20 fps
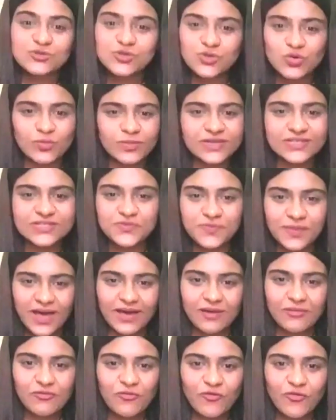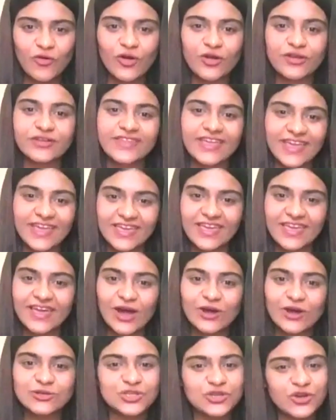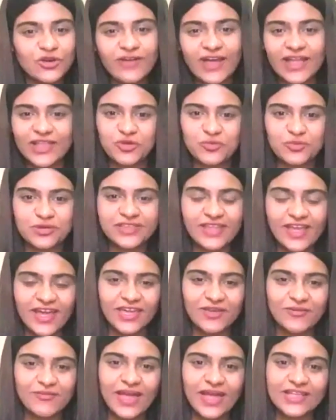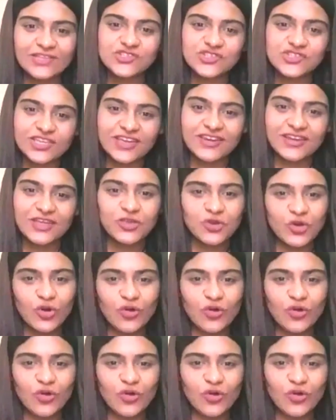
you so much, ma'am, for taking out your valuable time and sharing